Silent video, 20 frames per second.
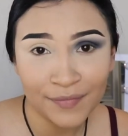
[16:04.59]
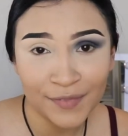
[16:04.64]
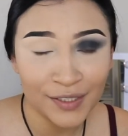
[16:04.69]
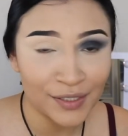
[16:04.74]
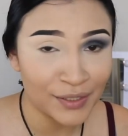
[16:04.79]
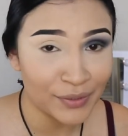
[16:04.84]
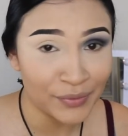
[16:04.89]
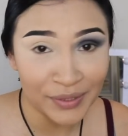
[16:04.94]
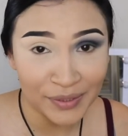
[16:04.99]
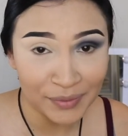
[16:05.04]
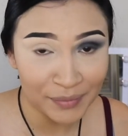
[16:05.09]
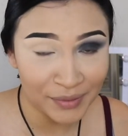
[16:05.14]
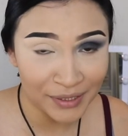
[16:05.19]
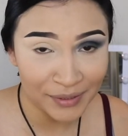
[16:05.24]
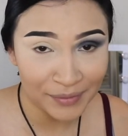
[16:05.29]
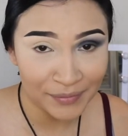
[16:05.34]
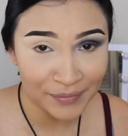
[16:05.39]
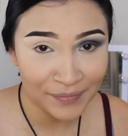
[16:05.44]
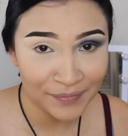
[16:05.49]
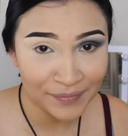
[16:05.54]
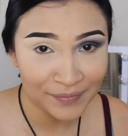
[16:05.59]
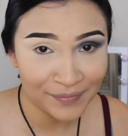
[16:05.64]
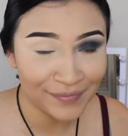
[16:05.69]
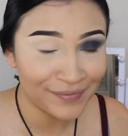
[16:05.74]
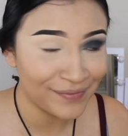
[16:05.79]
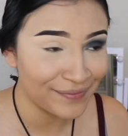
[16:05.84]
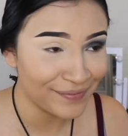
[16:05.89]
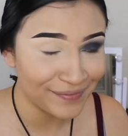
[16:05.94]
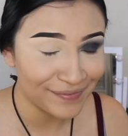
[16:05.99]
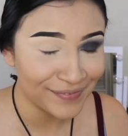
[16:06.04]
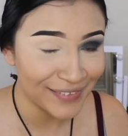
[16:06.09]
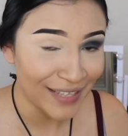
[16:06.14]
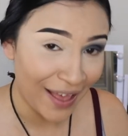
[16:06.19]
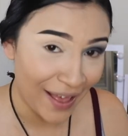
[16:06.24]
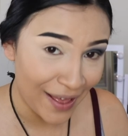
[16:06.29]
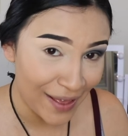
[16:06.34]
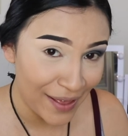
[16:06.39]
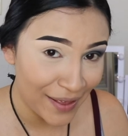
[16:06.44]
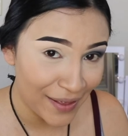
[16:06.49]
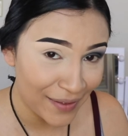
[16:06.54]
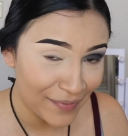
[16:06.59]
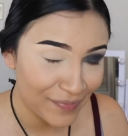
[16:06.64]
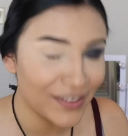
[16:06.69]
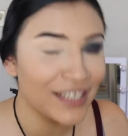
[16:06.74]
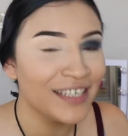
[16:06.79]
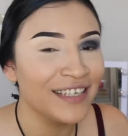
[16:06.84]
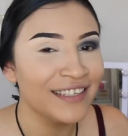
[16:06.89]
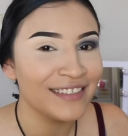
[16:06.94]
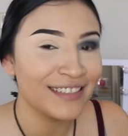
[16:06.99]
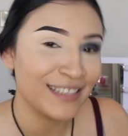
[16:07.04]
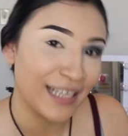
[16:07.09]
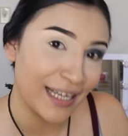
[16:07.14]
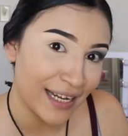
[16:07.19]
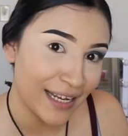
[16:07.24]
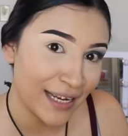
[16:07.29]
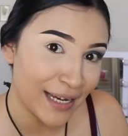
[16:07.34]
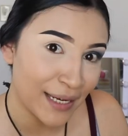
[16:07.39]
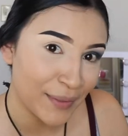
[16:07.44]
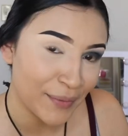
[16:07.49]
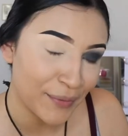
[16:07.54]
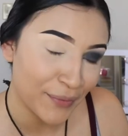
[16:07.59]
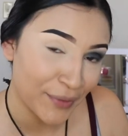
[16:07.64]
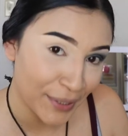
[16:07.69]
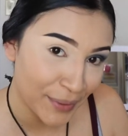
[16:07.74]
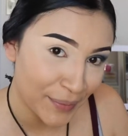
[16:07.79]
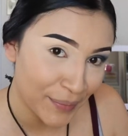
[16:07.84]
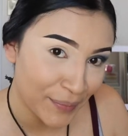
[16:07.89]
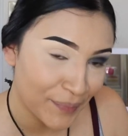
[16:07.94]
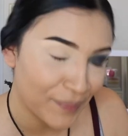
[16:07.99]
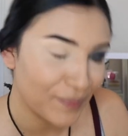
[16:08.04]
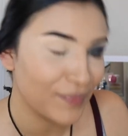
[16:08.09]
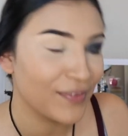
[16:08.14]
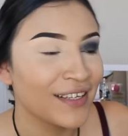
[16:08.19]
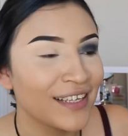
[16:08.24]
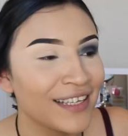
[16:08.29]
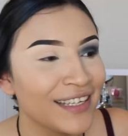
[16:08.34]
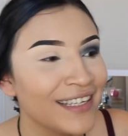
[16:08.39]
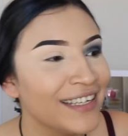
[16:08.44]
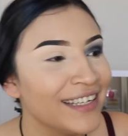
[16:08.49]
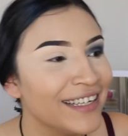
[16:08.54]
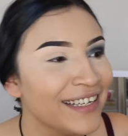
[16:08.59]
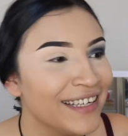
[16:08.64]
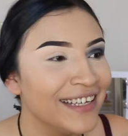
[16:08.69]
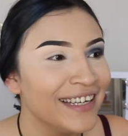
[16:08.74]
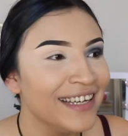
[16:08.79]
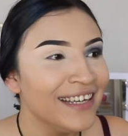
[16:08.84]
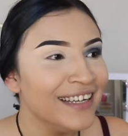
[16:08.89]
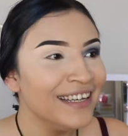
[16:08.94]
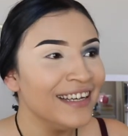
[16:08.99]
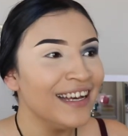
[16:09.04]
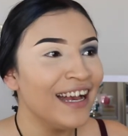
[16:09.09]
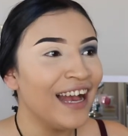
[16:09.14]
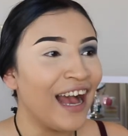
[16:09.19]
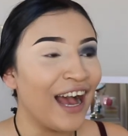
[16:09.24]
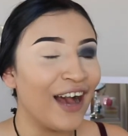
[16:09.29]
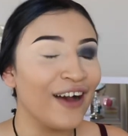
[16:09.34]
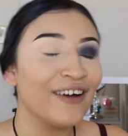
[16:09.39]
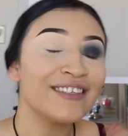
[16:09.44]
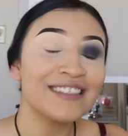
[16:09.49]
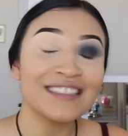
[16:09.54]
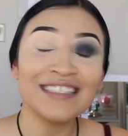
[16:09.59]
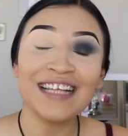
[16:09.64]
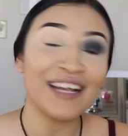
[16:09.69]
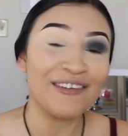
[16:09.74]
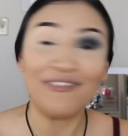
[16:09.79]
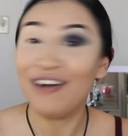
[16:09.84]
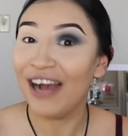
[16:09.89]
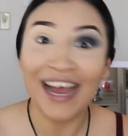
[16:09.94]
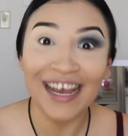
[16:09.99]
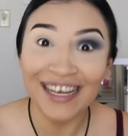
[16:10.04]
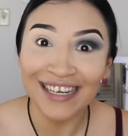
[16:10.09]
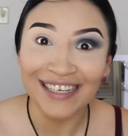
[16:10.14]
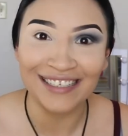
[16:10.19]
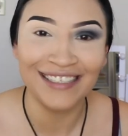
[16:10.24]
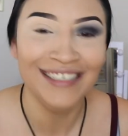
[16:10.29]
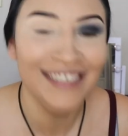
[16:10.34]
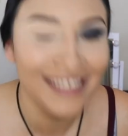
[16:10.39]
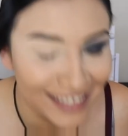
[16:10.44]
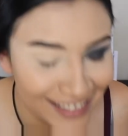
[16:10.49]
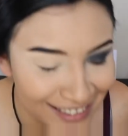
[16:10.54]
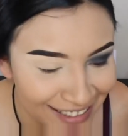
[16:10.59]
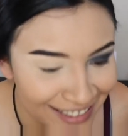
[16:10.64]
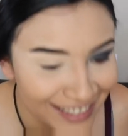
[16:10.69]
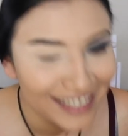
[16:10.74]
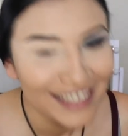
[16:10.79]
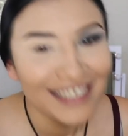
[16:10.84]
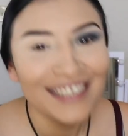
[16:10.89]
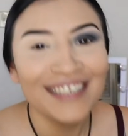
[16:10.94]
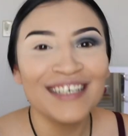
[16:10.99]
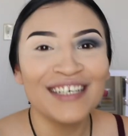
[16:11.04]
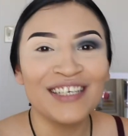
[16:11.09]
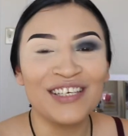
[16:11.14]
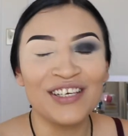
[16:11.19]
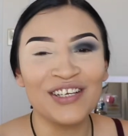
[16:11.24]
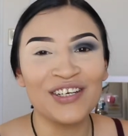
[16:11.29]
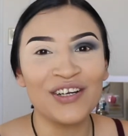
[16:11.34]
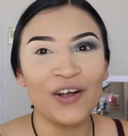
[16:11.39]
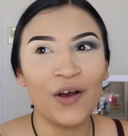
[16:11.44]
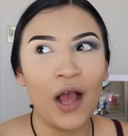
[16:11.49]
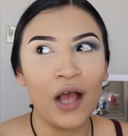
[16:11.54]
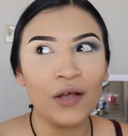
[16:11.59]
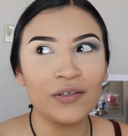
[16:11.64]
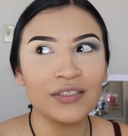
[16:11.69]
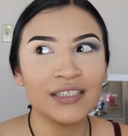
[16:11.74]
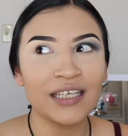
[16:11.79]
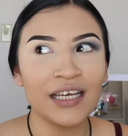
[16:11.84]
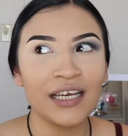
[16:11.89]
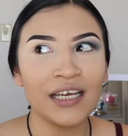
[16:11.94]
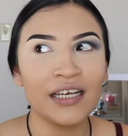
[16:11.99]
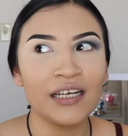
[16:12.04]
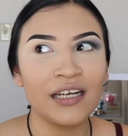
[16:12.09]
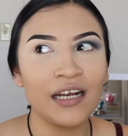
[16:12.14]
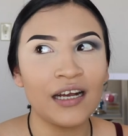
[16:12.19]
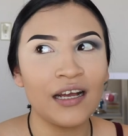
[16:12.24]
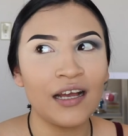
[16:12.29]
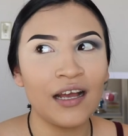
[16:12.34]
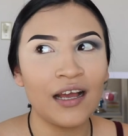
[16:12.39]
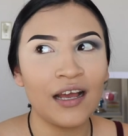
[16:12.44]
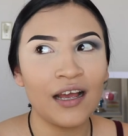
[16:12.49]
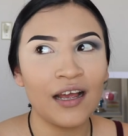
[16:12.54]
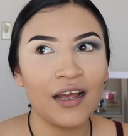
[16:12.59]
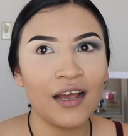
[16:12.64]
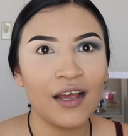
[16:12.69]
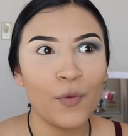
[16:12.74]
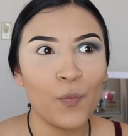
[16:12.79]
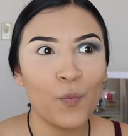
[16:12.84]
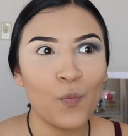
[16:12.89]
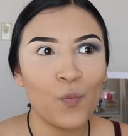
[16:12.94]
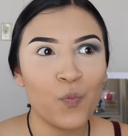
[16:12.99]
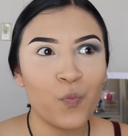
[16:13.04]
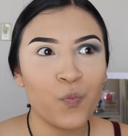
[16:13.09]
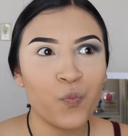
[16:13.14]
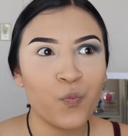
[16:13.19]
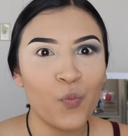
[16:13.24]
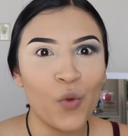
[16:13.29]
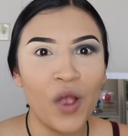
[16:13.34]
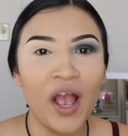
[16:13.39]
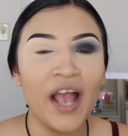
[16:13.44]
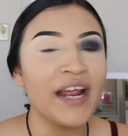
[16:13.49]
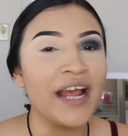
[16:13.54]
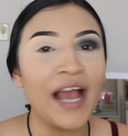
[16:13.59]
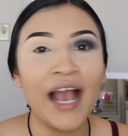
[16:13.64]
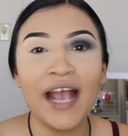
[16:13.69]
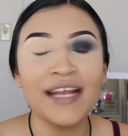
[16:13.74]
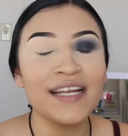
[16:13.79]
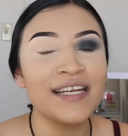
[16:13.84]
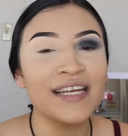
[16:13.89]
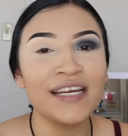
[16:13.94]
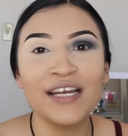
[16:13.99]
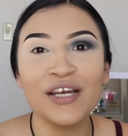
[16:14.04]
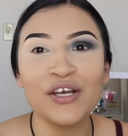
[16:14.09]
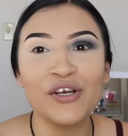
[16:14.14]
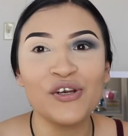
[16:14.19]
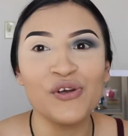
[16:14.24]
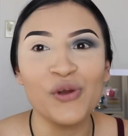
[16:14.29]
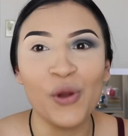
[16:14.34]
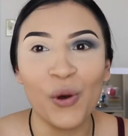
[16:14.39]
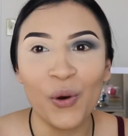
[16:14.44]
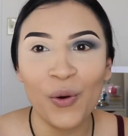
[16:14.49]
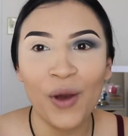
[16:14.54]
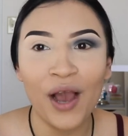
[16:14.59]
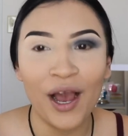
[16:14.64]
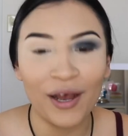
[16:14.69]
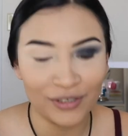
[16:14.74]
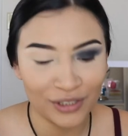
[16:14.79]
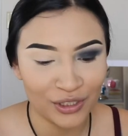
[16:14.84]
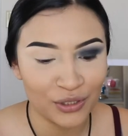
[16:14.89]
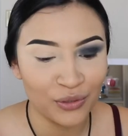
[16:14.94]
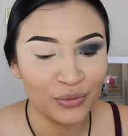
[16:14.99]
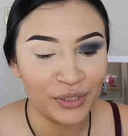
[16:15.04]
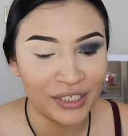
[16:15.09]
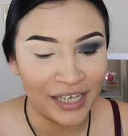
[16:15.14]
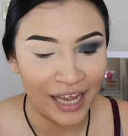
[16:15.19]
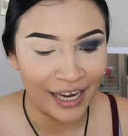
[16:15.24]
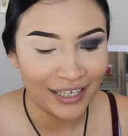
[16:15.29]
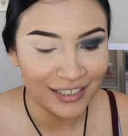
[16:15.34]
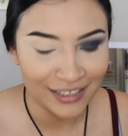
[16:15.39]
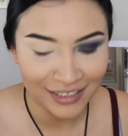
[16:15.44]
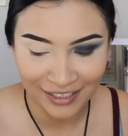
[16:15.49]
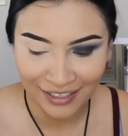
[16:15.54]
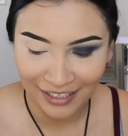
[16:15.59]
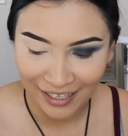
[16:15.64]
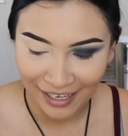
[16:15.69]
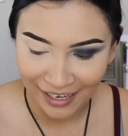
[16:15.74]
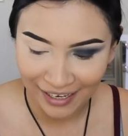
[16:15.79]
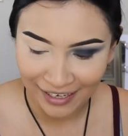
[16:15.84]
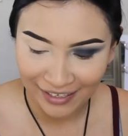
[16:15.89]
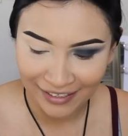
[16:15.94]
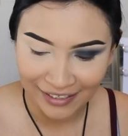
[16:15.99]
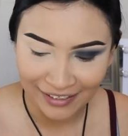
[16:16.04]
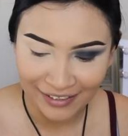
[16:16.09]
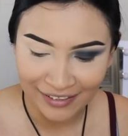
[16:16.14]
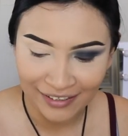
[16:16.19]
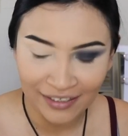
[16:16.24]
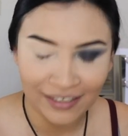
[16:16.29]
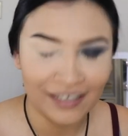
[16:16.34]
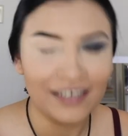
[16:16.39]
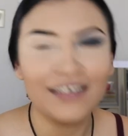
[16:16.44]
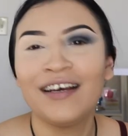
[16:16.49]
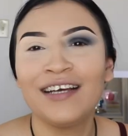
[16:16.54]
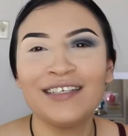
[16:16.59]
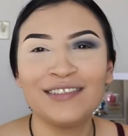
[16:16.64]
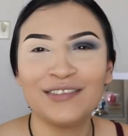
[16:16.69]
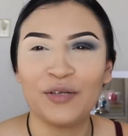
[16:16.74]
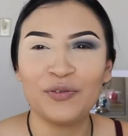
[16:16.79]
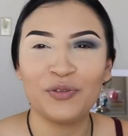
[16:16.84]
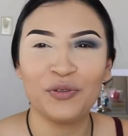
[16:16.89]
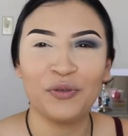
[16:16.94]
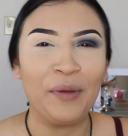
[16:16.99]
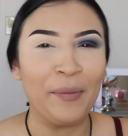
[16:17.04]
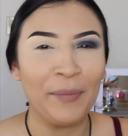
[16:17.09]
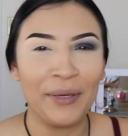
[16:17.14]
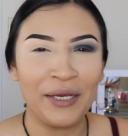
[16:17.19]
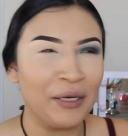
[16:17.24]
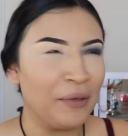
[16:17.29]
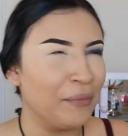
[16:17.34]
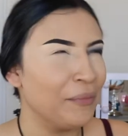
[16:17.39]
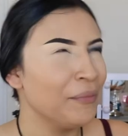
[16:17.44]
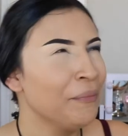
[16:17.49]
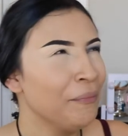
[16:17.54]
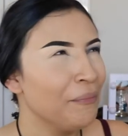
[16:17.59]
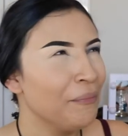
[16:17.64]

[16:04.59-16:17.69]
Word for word: squeeze me? Huh? Say it again. What? I was like, what? You know, I was like, I didn't know how to react to that. Like, I stopped doing my makeup.